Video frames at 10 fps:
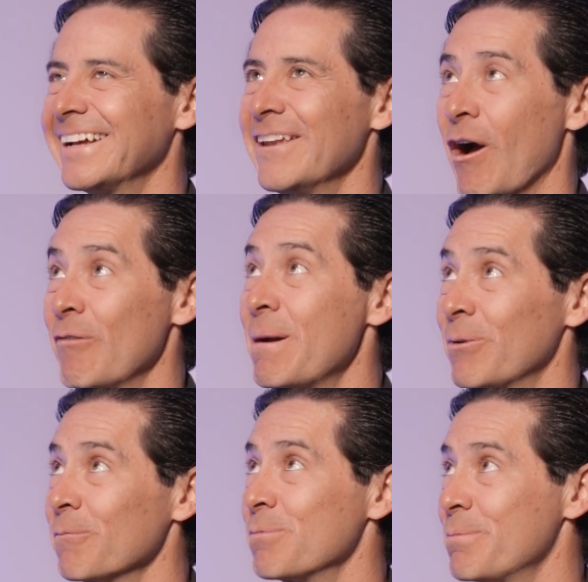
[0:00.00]
Now, I
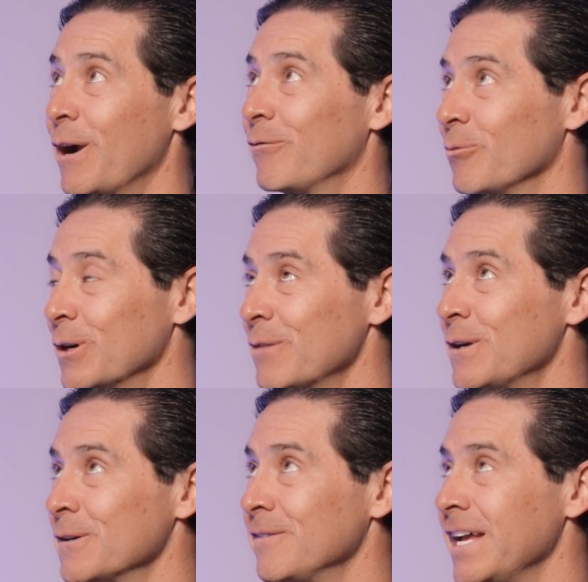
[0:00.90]
remember preparing for one of
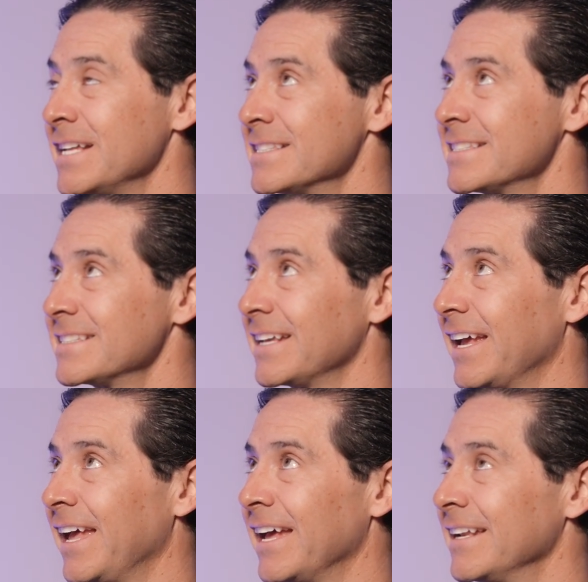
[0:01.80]
your events,
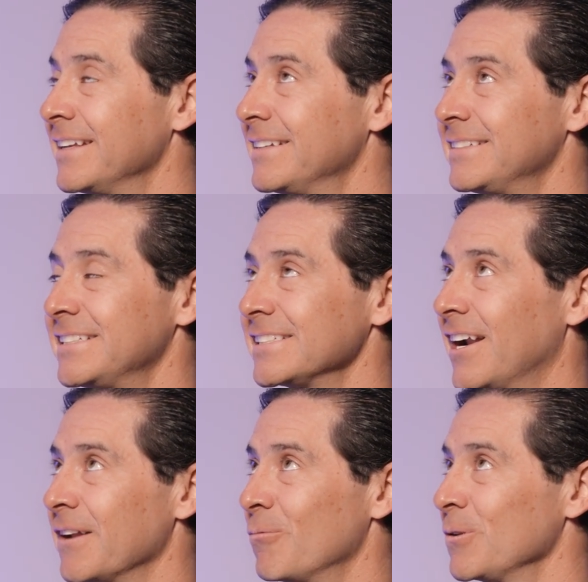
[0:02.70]
and just
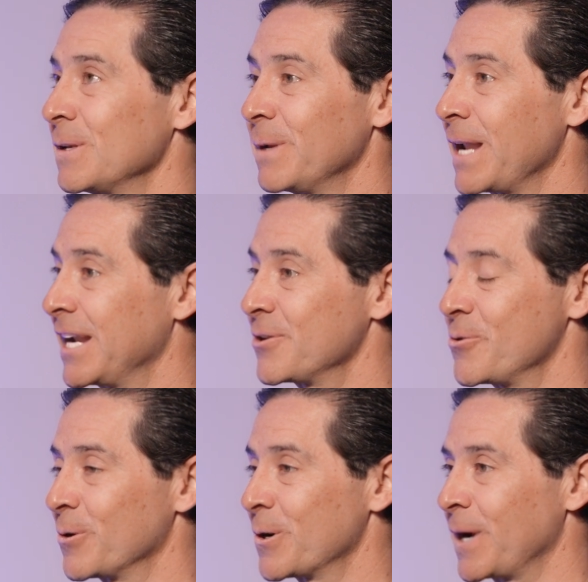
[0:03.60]
on a really benign
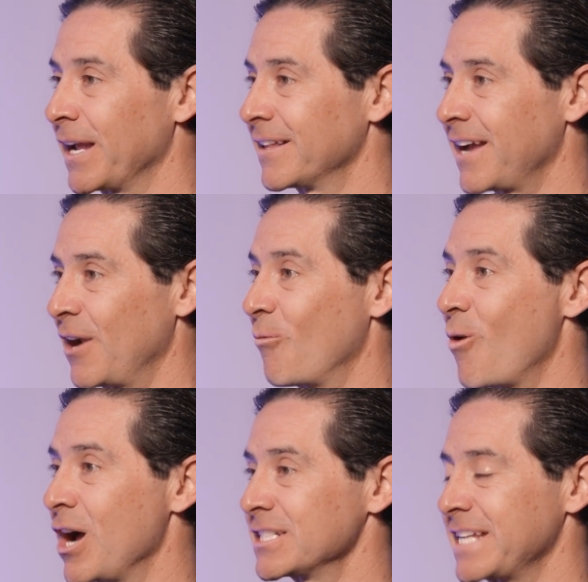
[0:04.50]
corner, I kind of
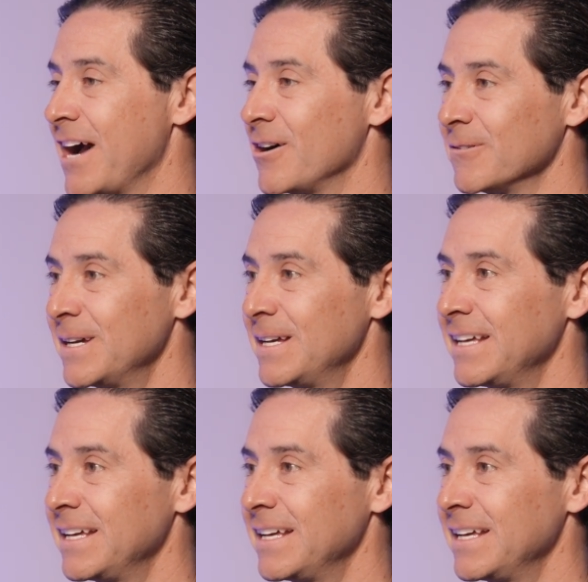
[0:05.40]
washed out,